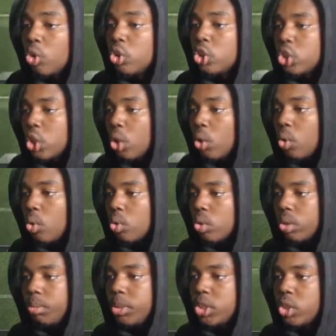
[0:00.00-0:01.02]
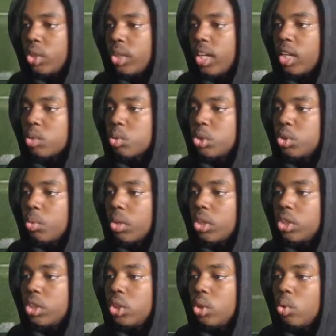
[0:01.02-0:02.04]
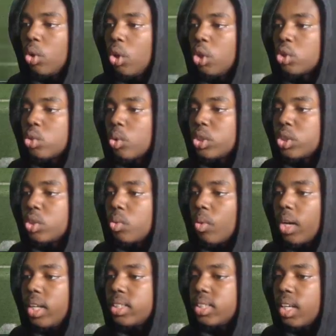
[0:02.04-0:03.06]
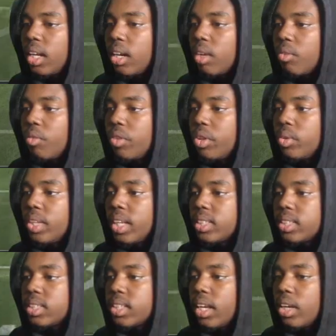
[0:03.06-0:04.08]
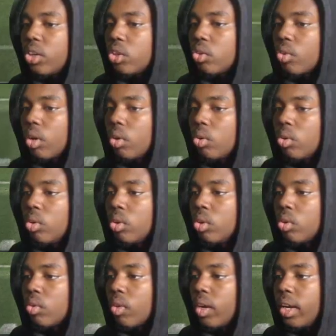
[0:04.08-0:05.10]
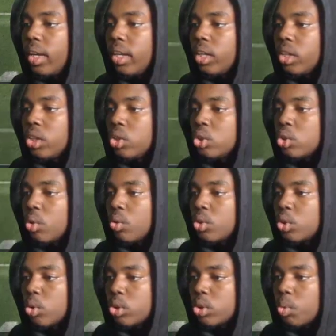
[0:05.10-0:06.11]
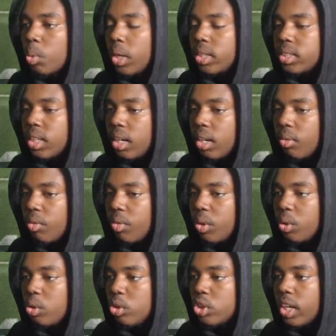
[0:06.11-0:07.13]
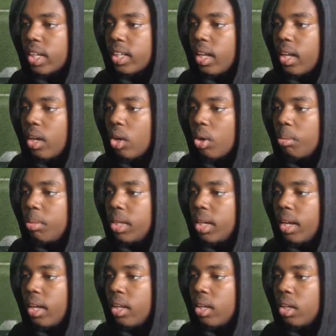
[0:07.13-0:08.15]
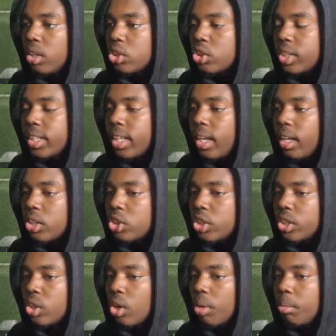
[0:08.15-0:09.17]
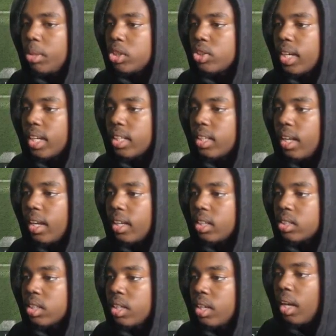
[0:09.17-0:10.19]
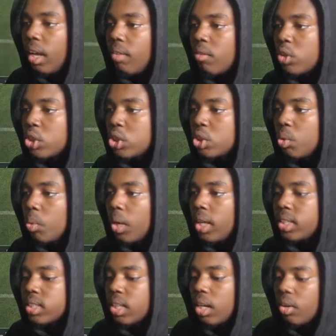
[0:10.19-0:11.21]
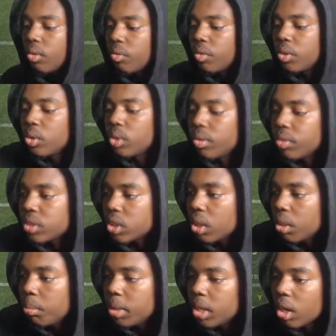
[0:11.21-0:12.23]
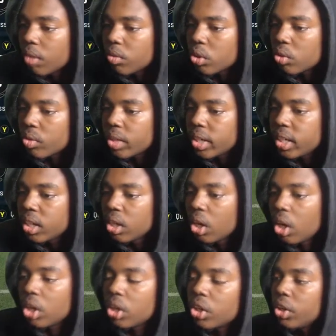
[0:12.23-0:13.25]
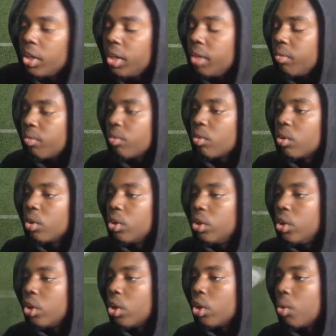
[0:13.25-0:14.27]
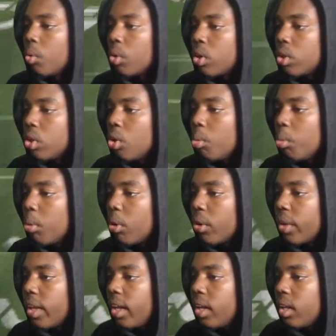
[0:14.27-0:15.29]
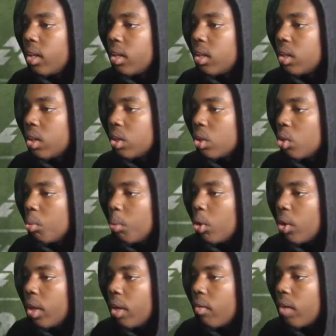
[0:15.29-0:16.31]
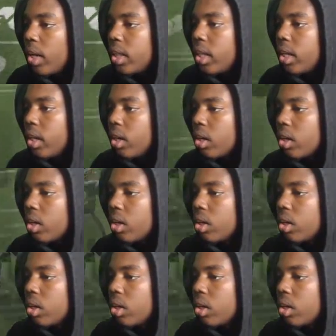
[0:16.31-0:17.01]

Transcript: So let me show you guys what you want to do. Towards the wide side of the field, that's a tighter throw, right? So towards the wide side of the field, you drag that, RB that, streak the RB, drag the X. And versus the wide side of the field, if it's going to be cover 3 underneath, you're going to want to low ball that. Low ball that right there.